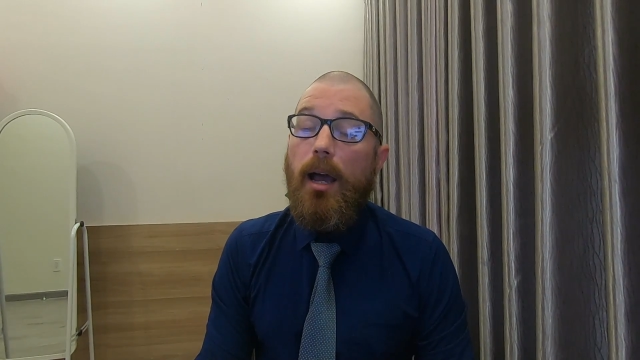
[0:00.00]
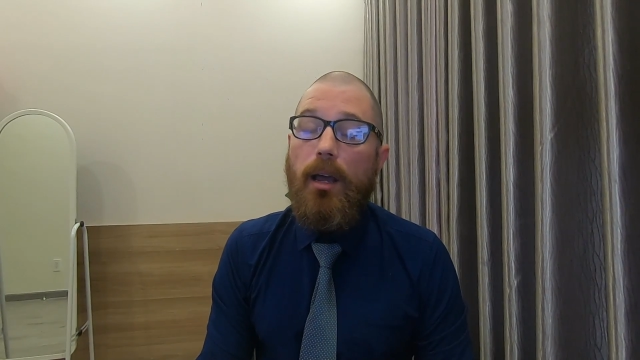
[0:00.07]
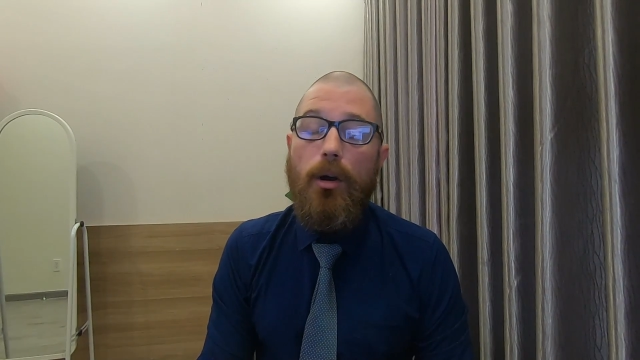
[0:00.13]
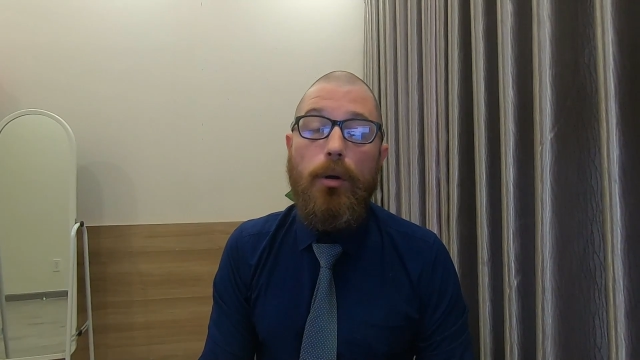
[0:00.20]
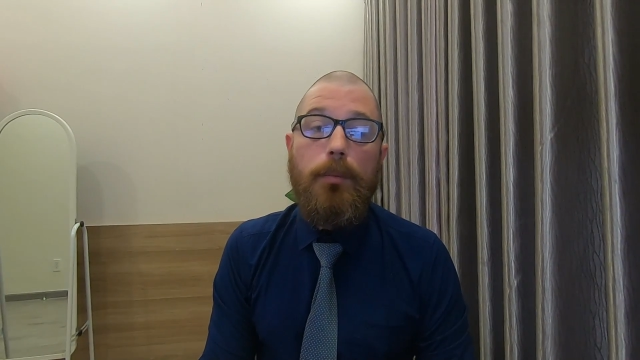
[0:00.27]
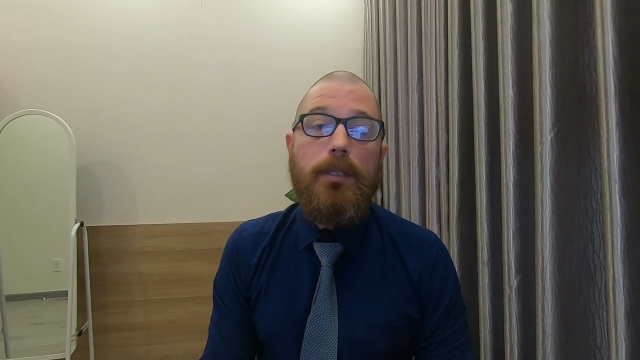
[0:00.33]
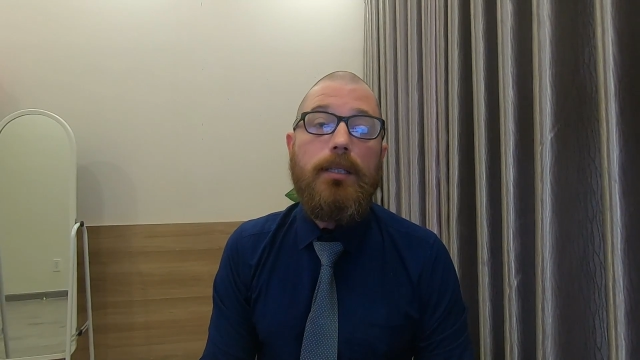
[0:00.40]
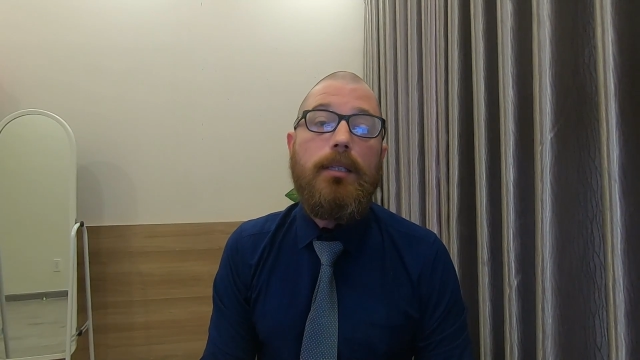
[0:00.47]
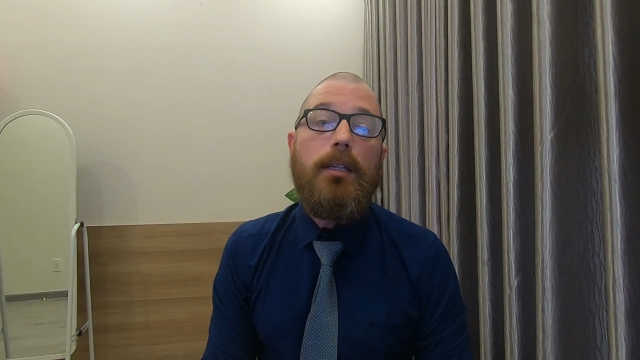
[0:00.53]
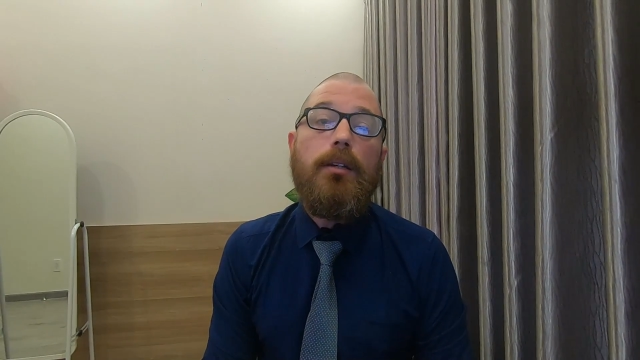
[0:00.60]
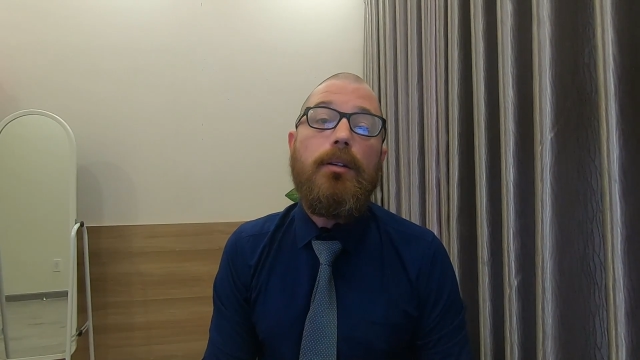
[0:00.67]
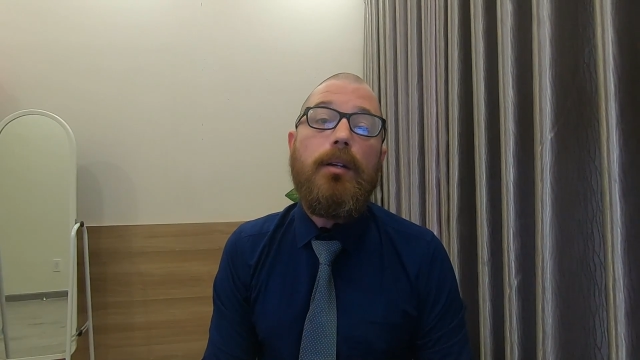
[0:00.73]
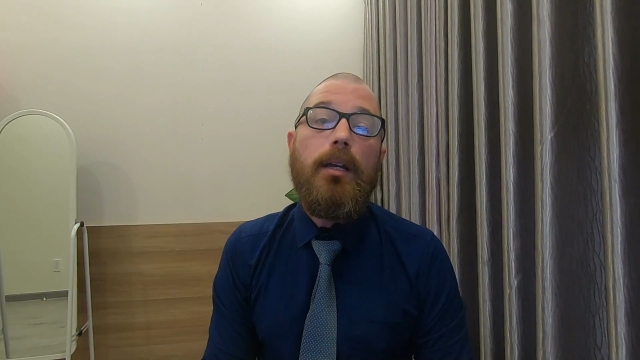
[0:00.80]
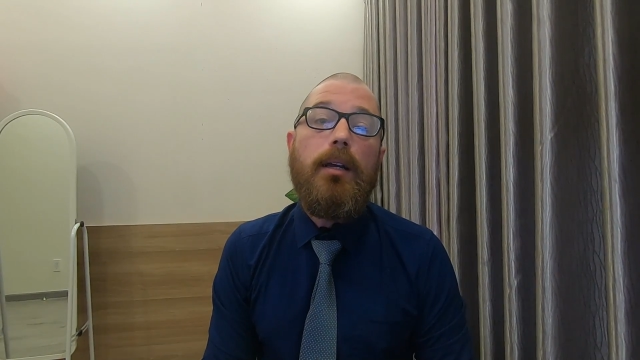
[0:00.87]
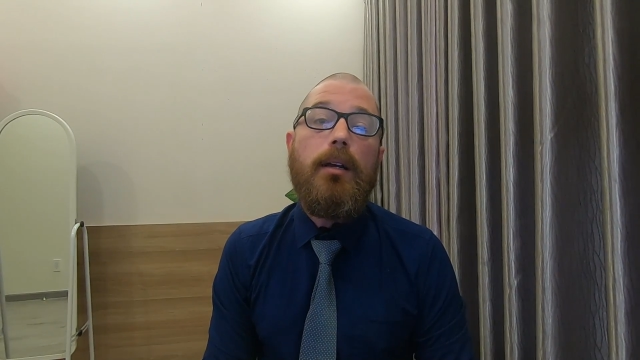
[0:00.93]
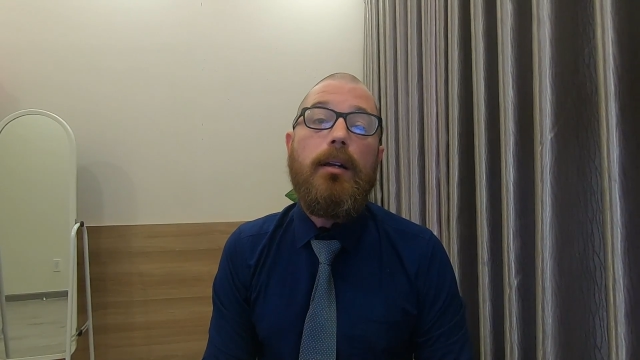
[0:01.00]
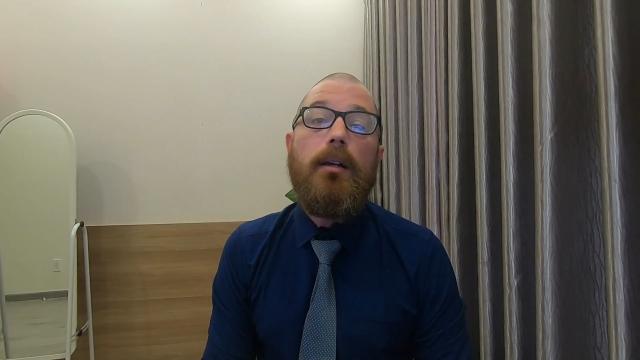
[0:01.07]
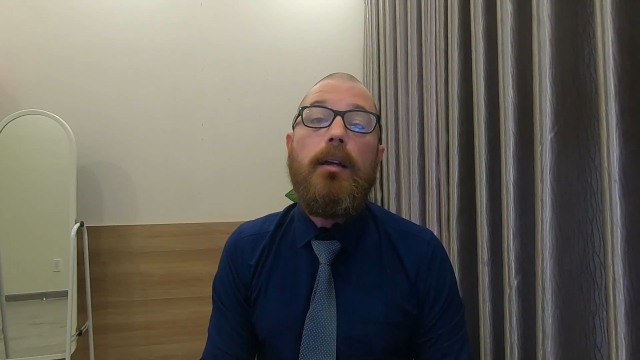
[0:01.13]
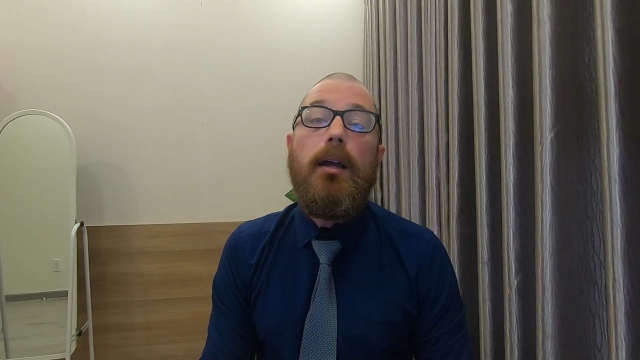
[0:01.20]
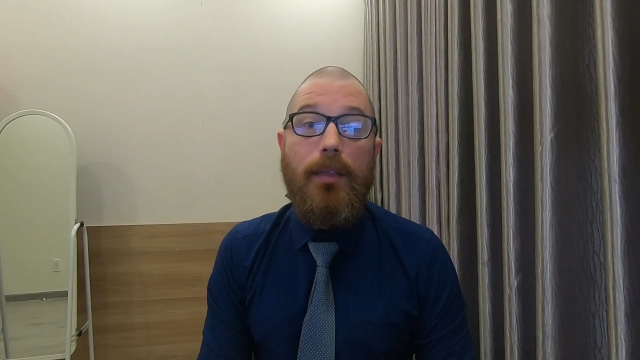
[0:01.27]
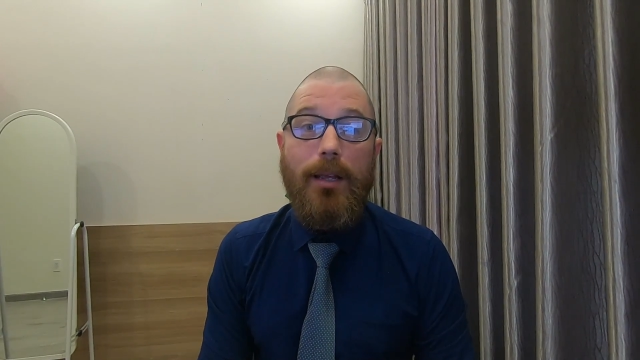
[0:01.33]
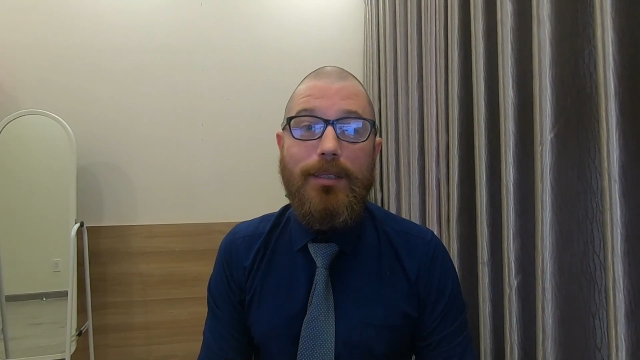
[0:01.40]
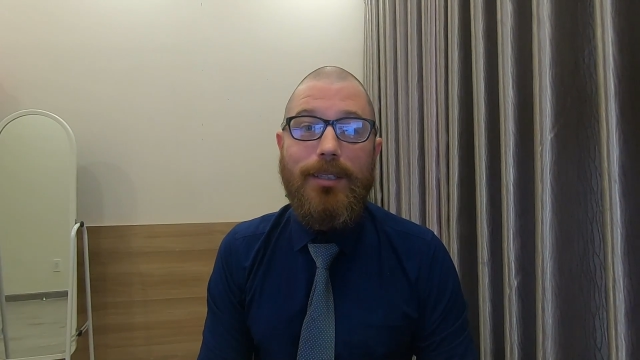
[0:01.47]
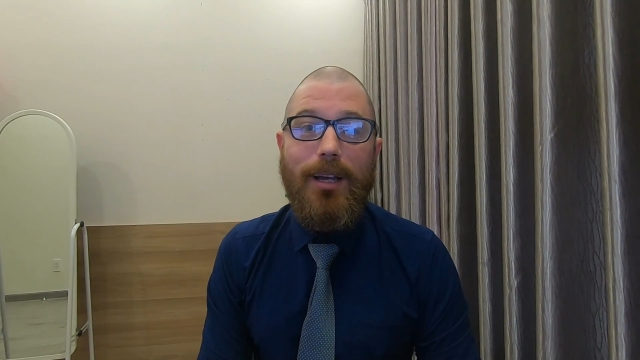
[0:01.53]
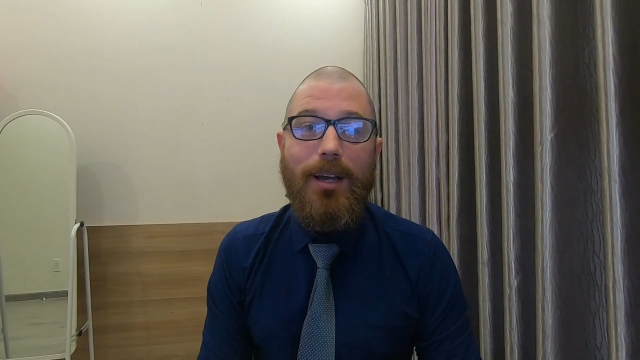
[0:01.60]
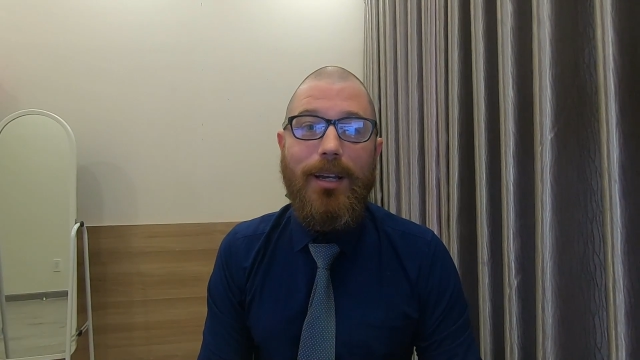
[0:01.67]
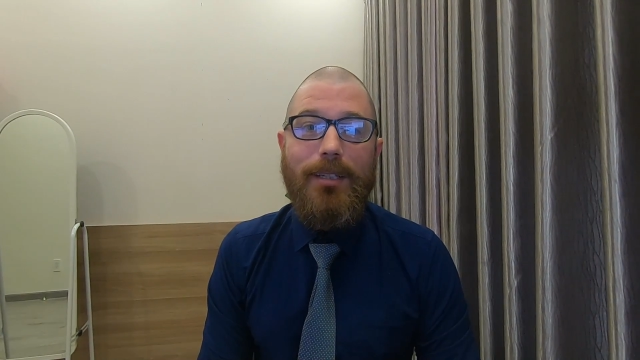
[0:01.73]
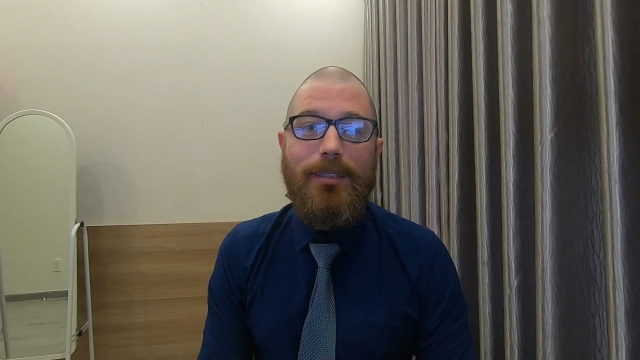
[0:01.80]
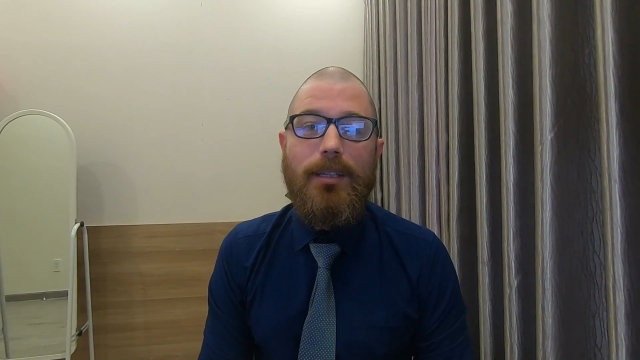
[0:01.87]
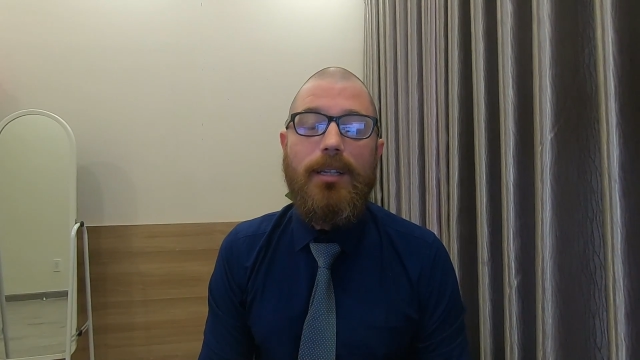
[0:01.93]
I hope to see you here. Thanks
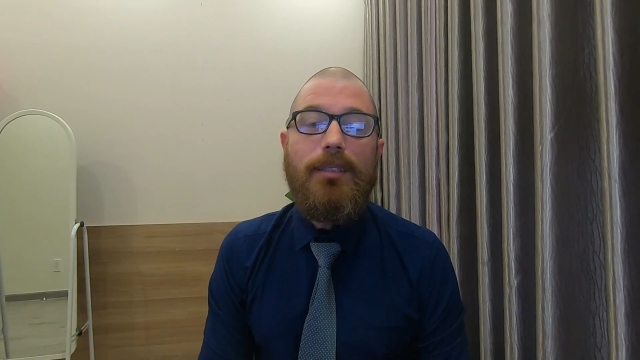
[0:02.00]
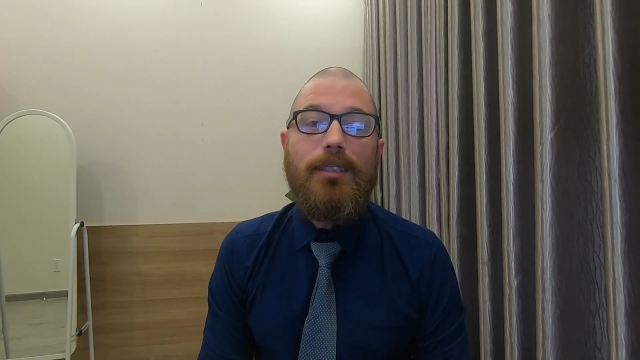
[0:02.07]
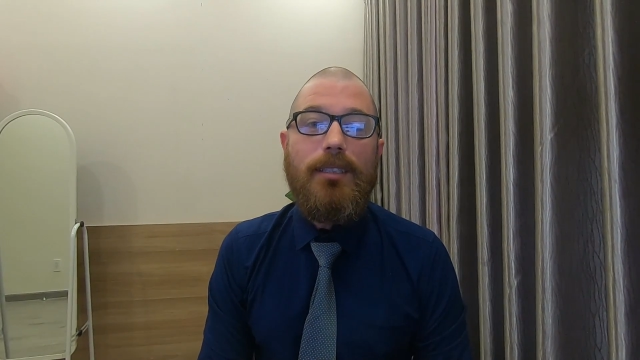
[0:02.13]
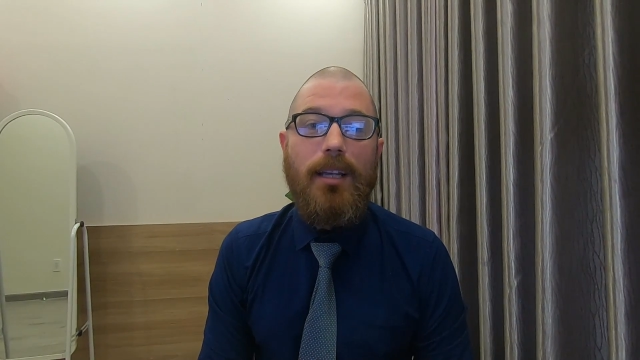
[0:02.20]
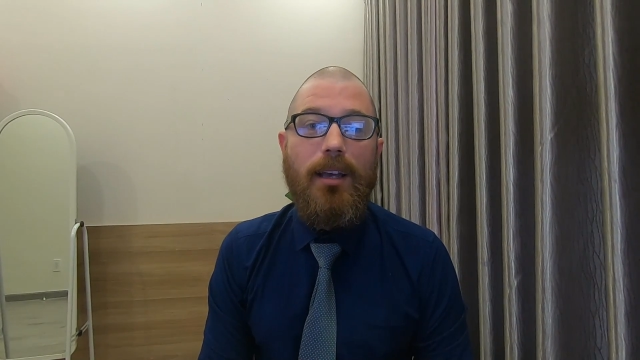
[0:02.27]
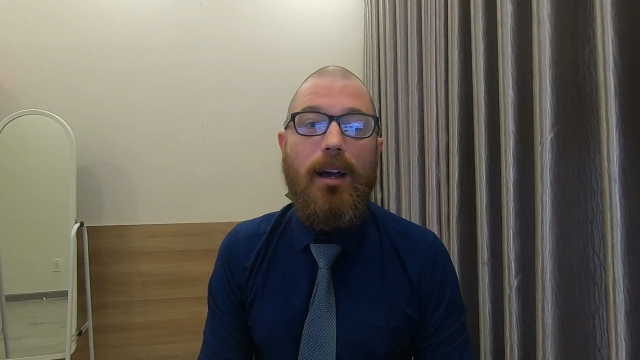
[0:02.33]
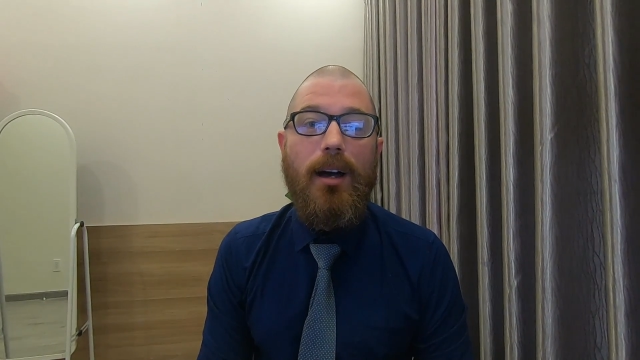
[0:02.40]
guys and stay